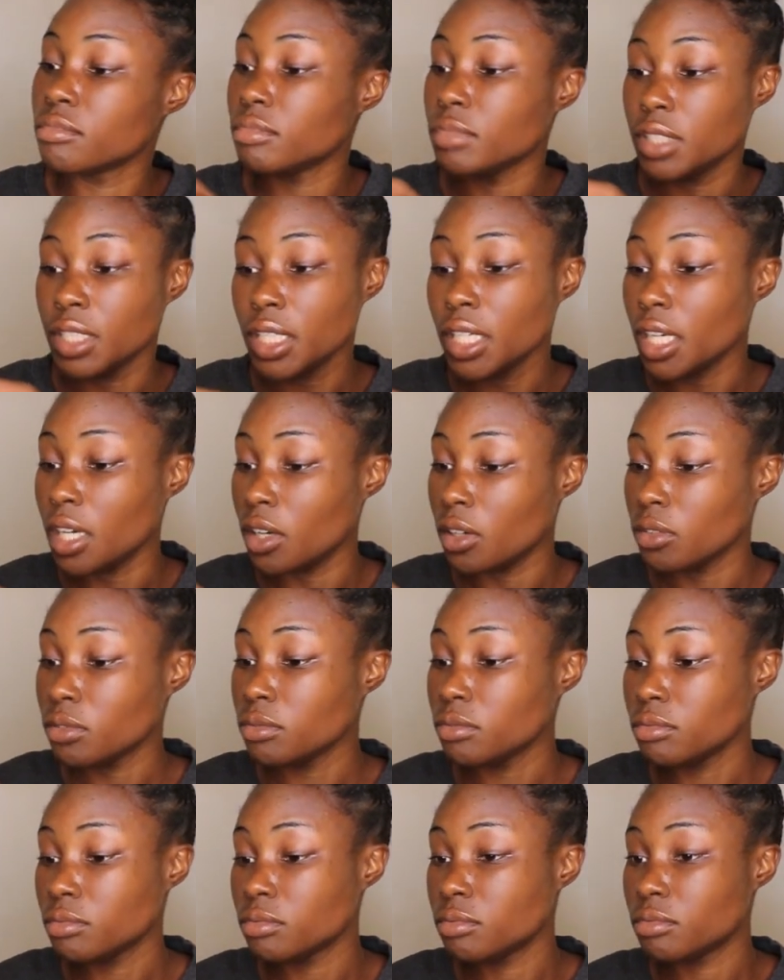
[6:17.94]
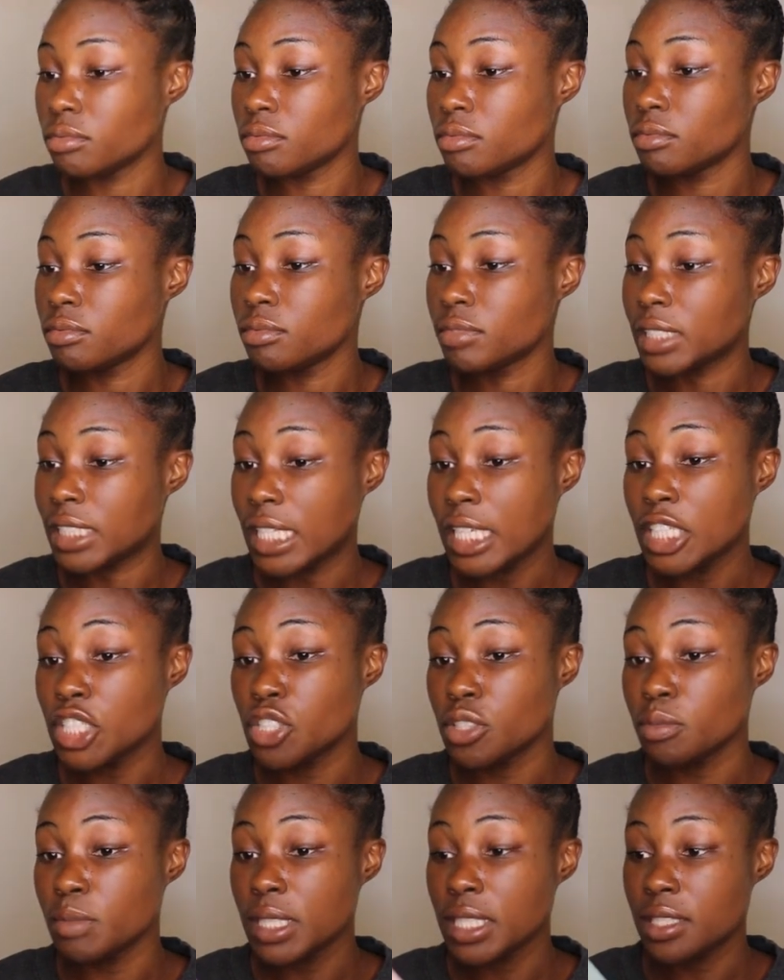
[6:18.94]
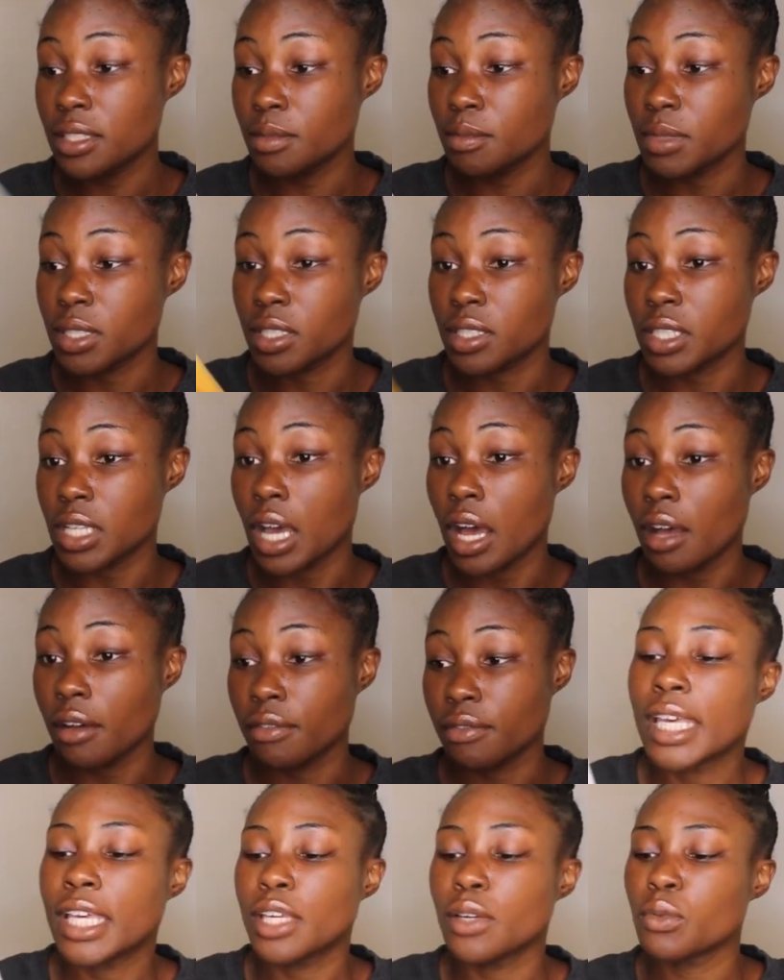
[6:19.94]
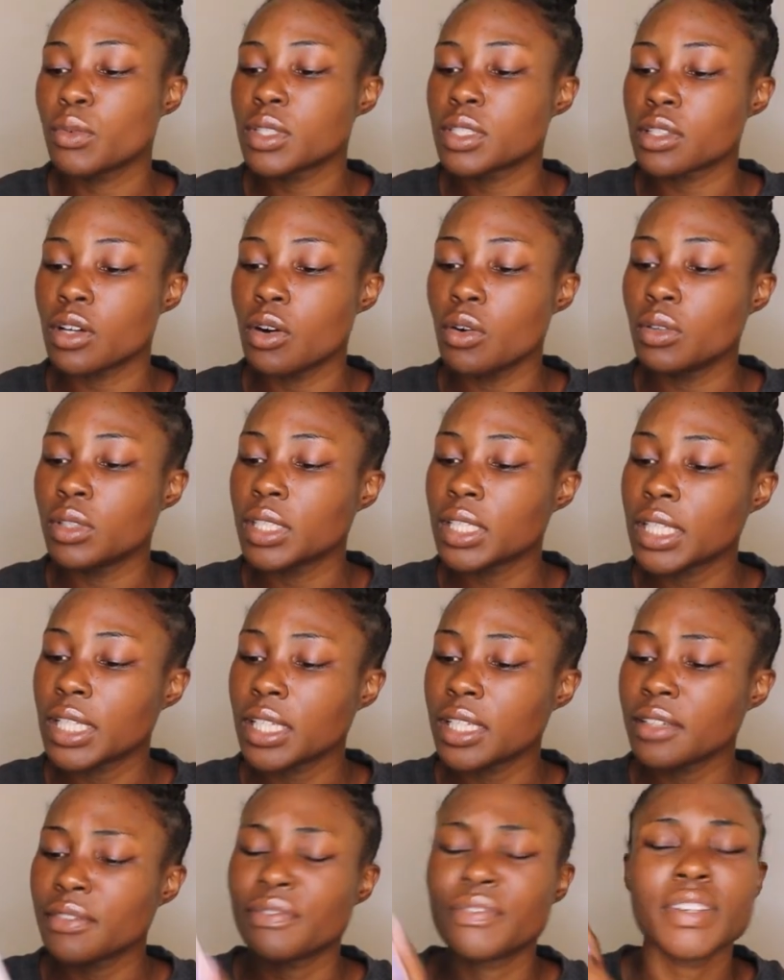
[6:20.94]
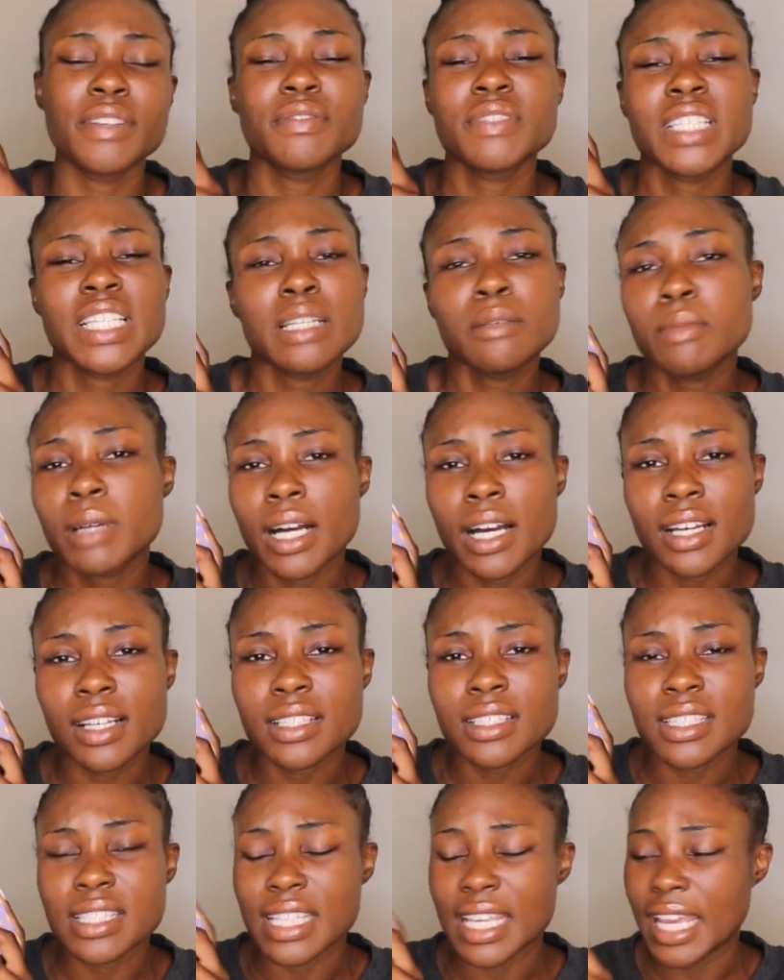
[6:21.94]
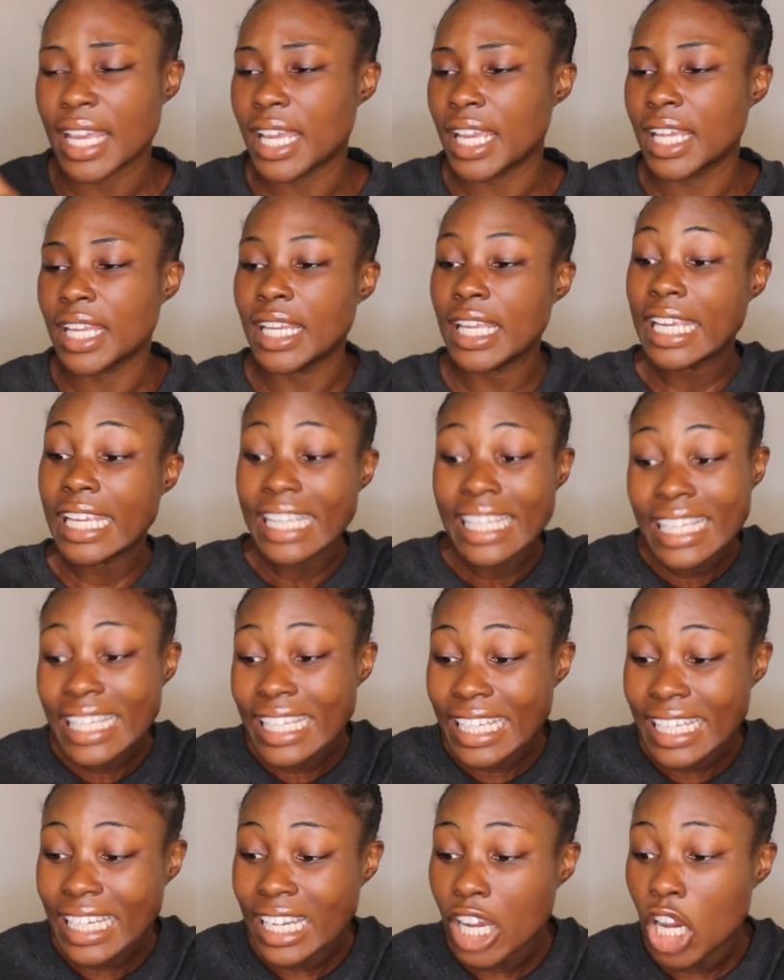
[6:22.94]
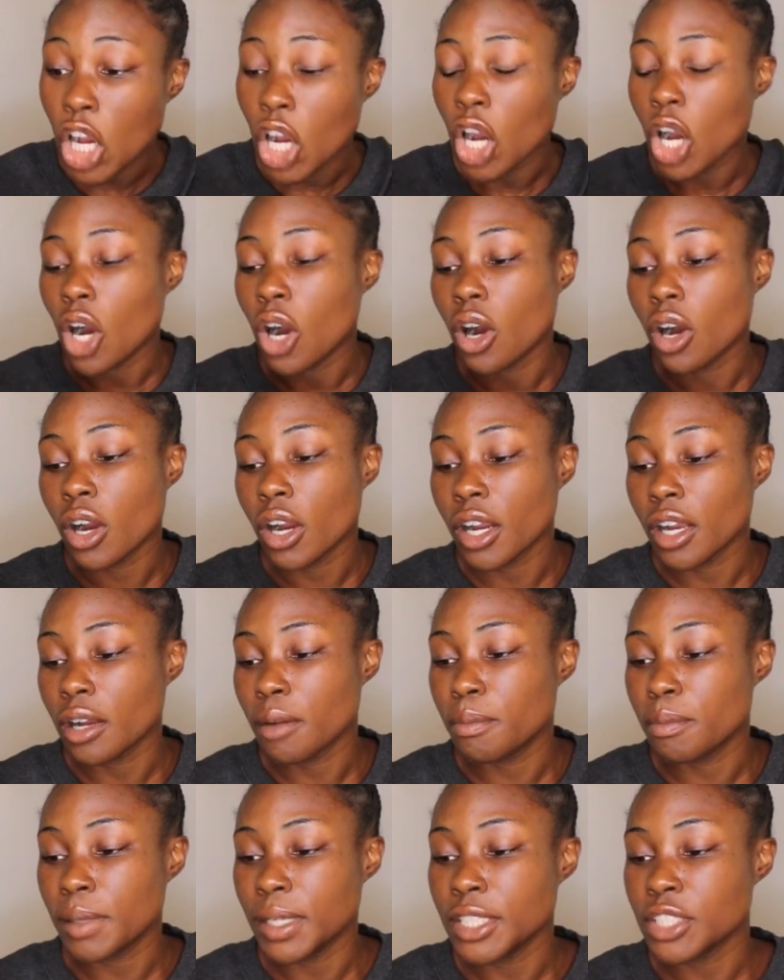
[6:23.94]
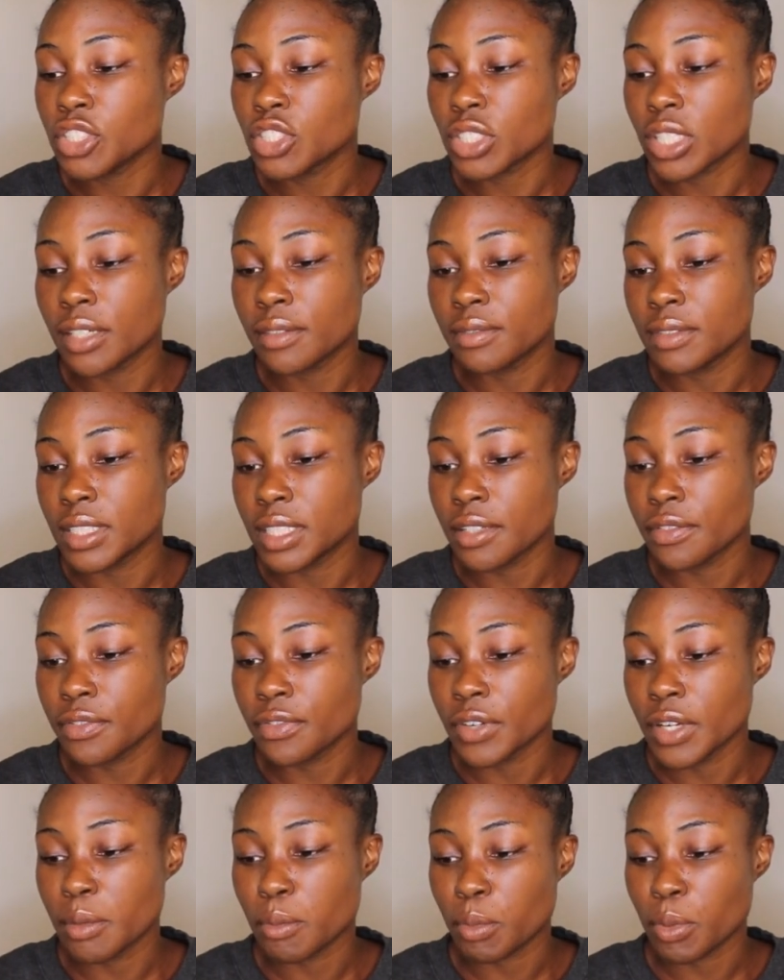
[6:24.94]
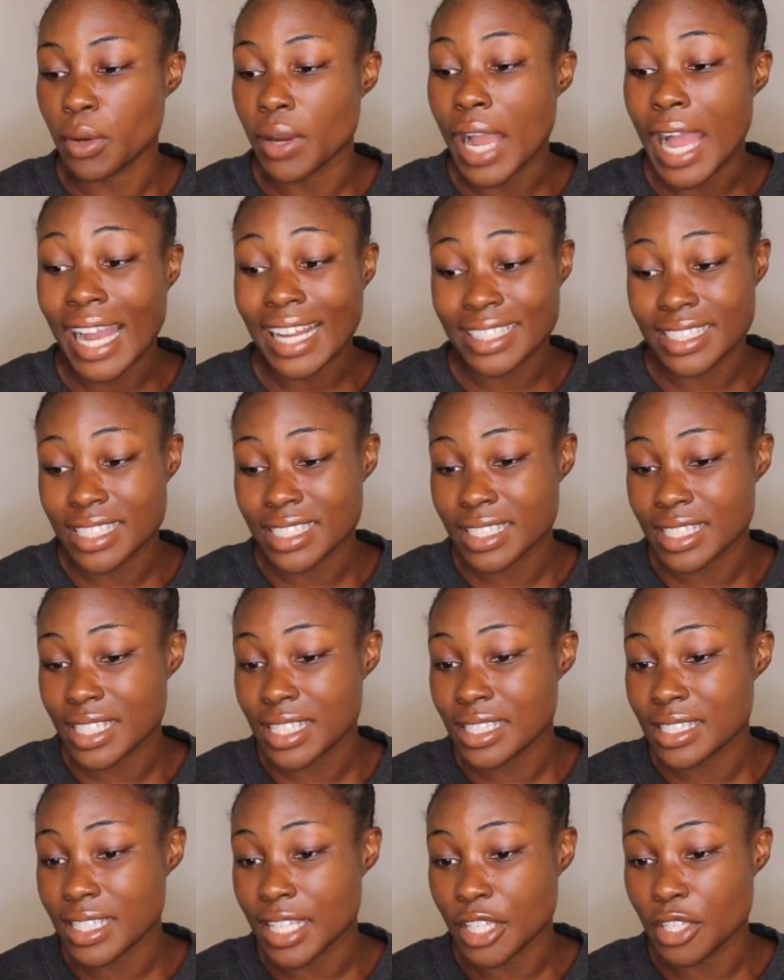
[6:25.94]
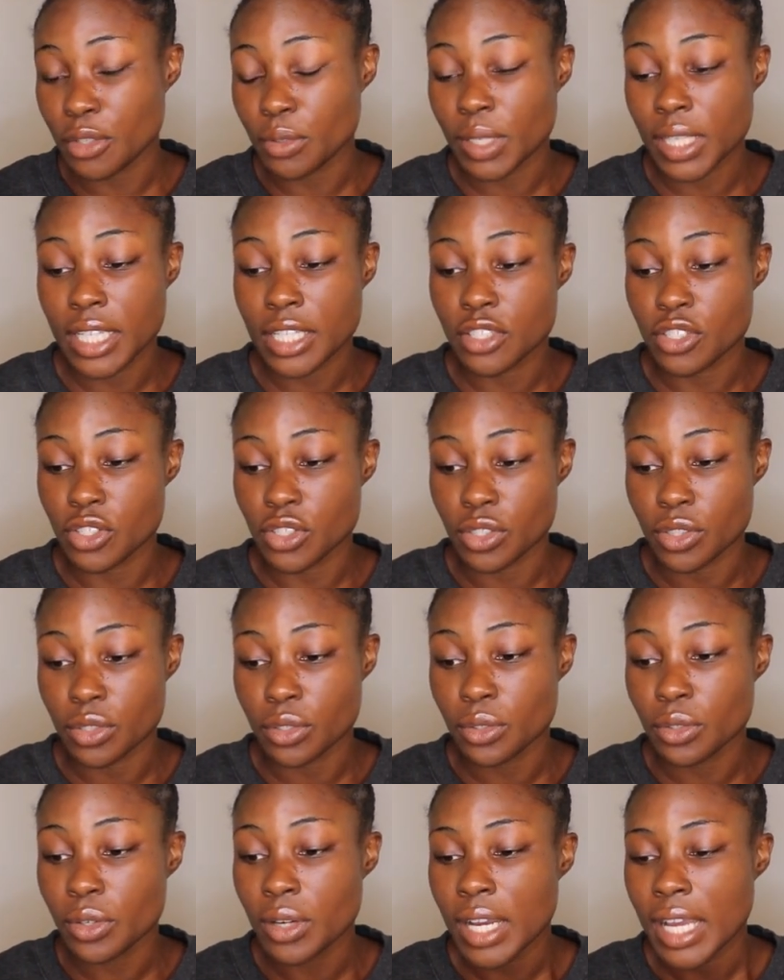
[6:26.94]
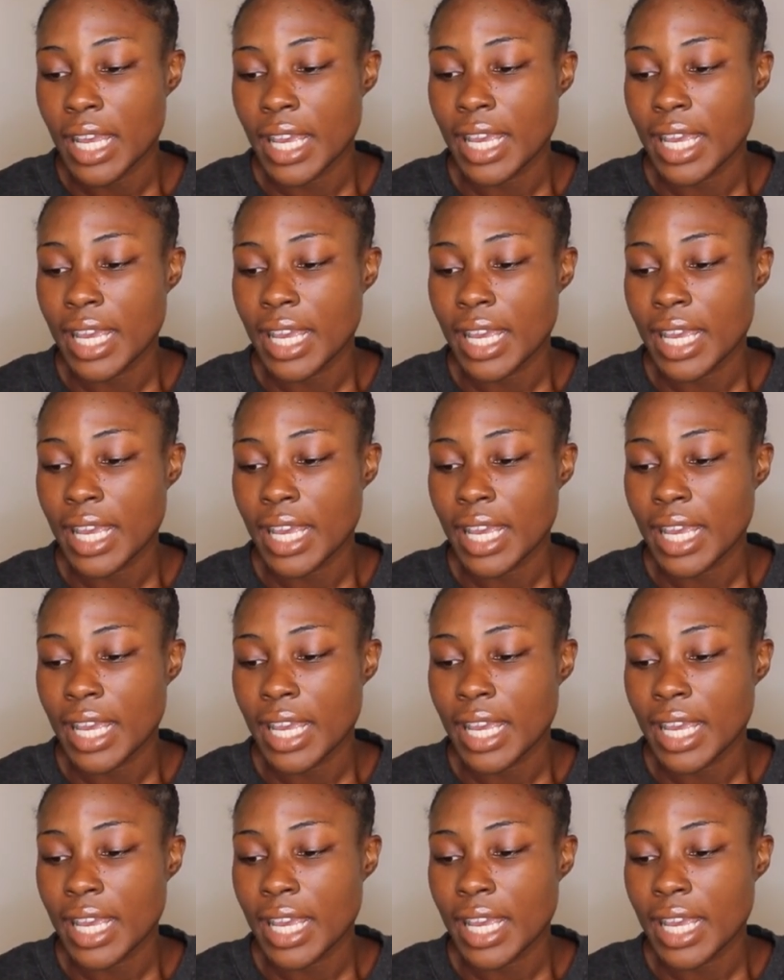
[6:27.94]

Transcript: you know, teach me some stuff. It was only $15, and in it are a bunch of different practices that you can do.